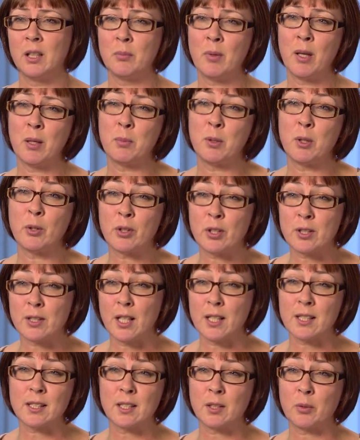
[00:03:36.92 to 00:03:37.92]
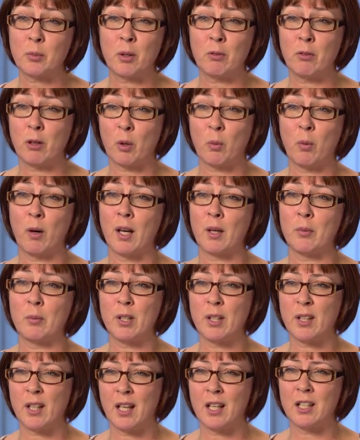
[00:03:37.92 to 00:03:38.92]
There may be other tests that we require,
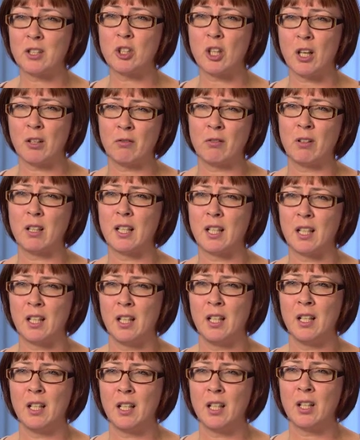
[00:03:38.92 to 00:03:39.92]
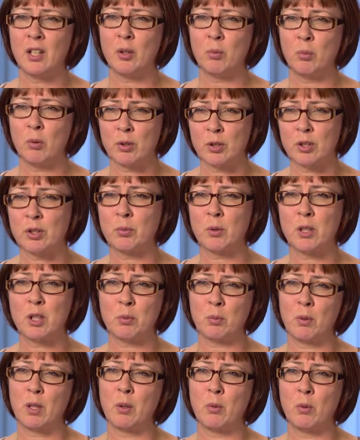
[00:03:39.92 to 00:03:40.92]
but they're generally the ones
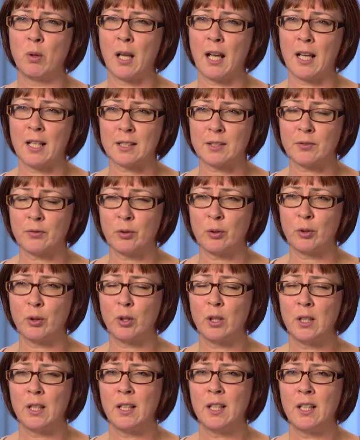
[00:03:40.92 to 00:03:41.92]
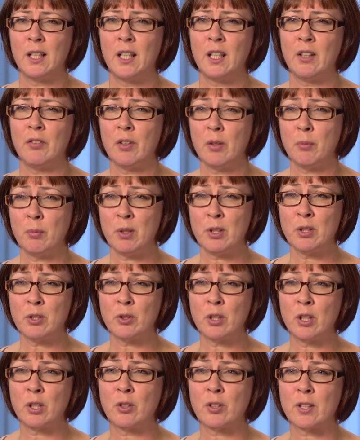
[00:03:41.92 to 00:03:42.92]
which we will ask for. If they've been
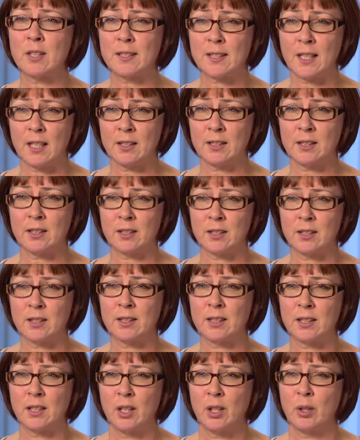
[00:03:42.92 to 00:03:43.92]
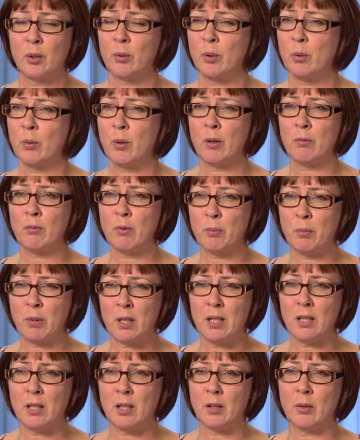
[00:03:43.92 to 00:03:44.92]
done in other centres, we won't
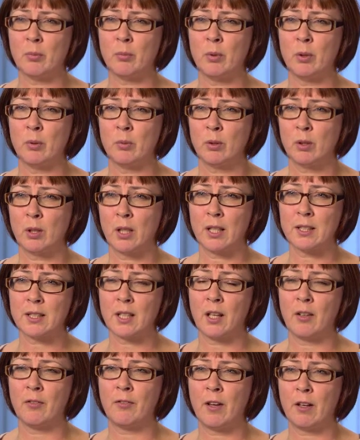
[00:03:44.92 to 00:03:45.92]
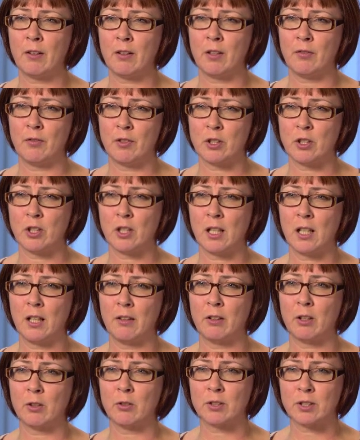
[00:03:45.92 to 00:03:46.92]
repeat them. We'll get our very efficient
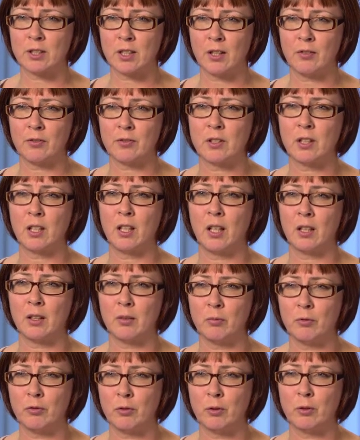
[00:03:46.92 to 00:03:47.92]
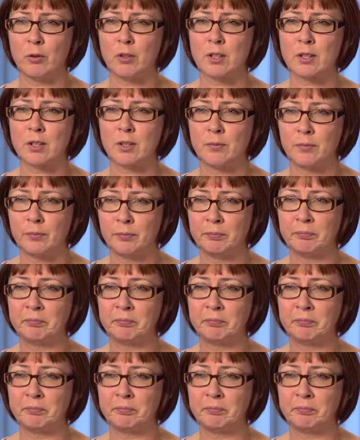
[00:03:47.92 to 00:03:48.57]
clerical staff to get them for us.